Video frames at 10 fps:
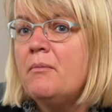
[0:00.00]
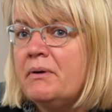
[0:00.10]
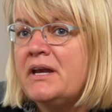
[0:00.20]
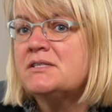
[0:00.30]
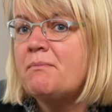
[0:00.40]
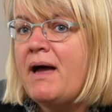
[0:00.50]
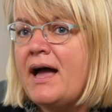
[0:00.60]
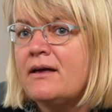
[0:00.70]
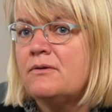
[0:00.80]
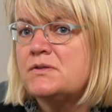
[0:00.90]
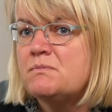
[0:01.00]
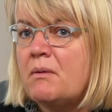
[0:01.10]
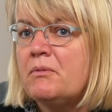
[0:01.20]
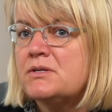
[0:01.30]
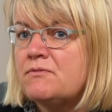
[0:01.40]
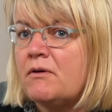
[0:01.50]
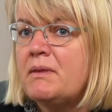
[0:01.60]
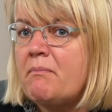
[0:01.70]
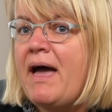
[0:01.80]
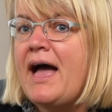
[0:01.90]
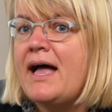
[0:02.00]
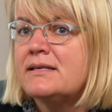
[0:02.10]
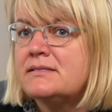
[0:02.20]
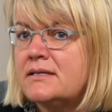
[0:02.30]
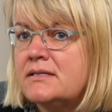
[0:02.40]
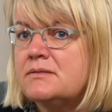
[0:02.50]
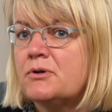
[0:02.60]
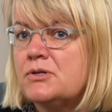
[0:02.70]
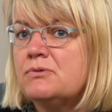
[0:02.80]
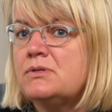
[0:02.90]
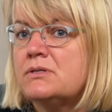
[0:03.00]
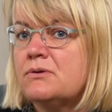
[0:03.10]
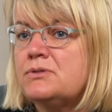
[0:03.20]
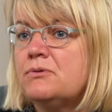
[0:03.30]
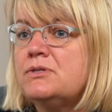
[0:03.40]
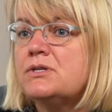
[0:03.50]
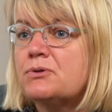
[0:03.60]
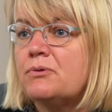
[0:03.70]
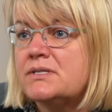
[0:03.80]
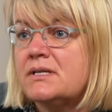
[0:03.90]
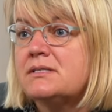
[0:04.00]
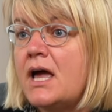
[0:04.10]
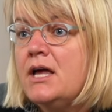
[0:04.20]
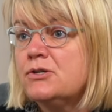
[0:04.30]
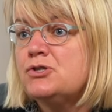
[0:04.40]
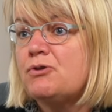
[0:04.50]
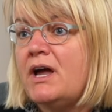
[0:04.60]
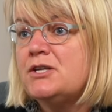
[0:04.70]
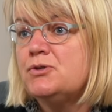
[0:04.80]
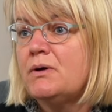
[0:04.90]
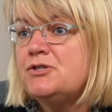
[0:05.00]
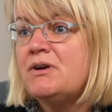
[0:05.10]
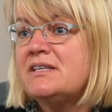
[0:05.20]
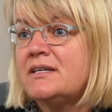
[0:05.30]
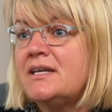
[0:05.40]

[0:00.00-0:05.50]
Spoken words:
brings back those memories from the past and produces those new discourses to try to address and